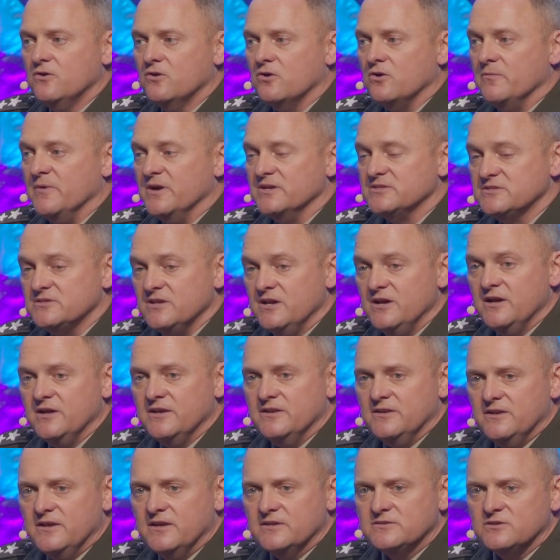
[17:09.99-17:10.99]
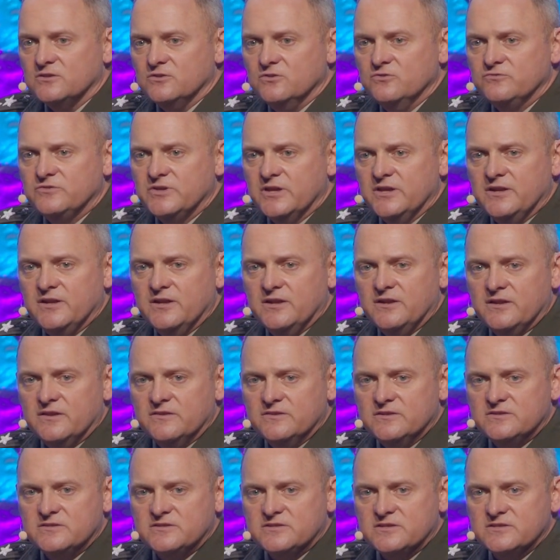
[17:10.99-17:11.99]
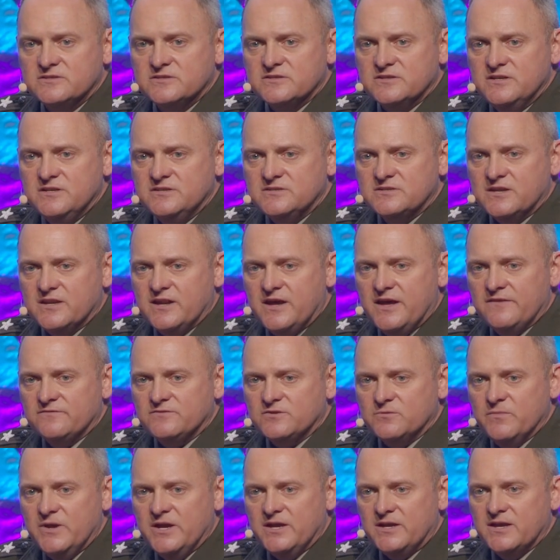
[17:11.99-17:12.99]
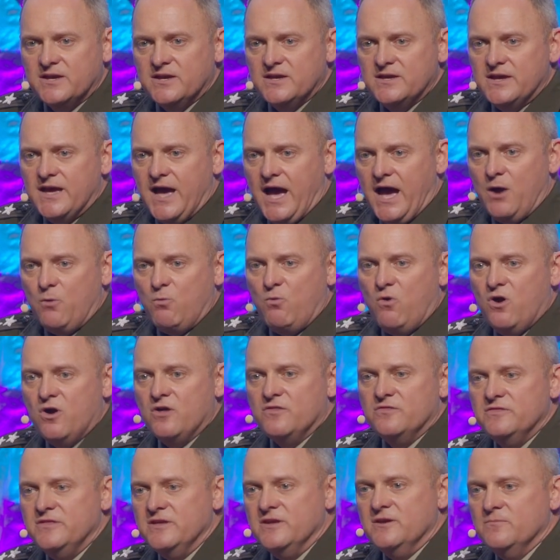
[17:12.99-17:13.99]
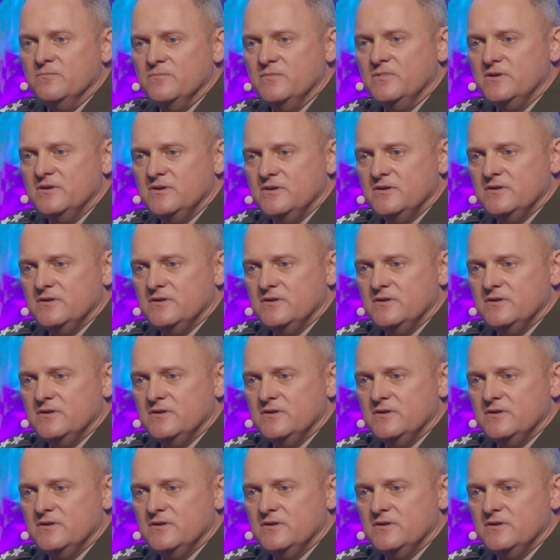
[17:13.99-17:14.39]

or my son as a lieutenant and the decision he's going to have to make, I want them